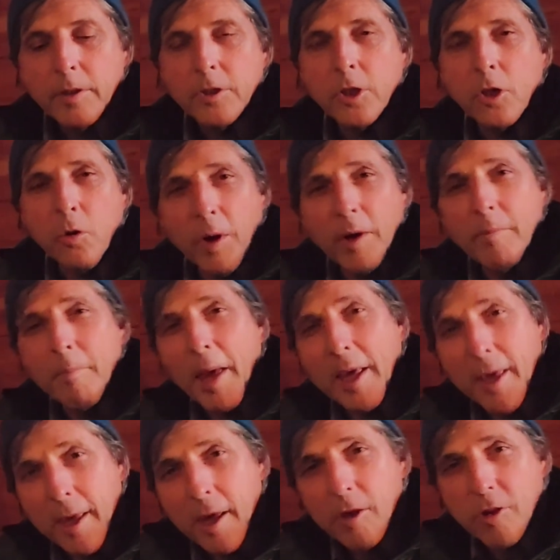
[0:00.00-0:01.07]
to quit
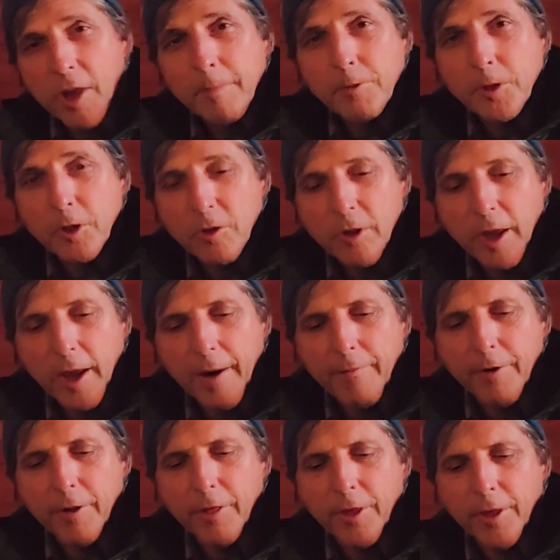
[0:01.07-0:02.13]
making exceptions to
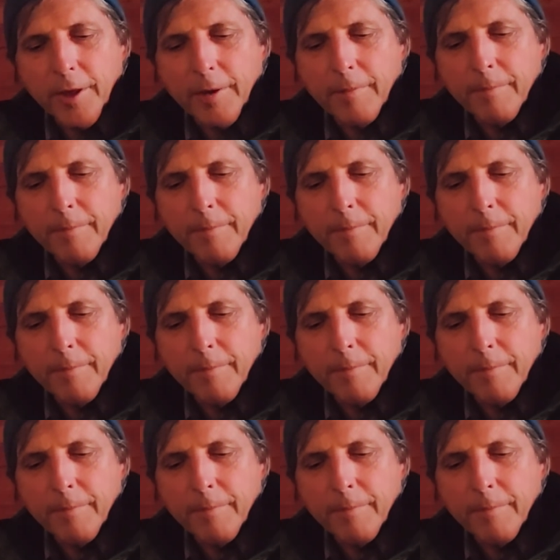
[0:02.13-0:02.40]
everything,